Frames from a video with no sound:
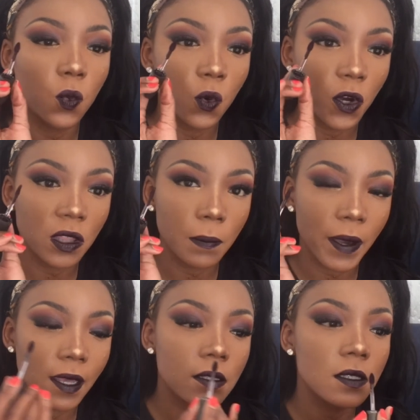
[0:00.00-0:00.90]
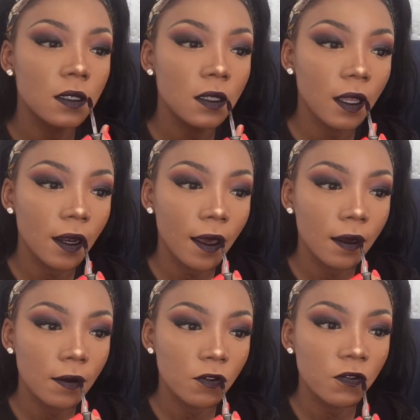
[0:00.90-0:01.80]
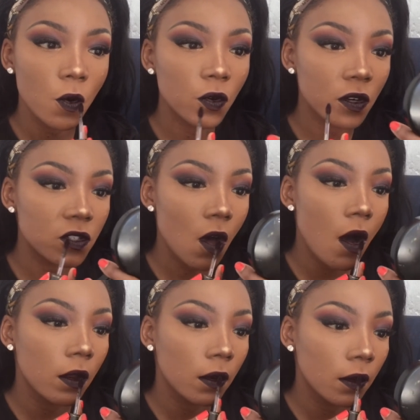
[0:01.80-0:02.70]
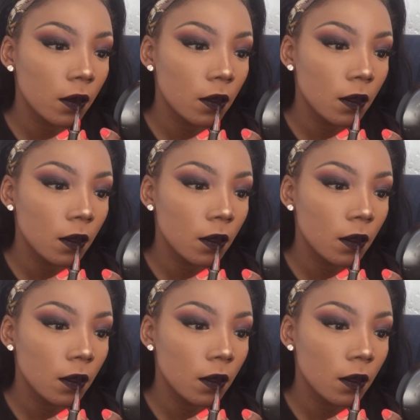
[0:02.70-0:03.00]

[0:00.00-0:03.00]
work the pencil and like focus on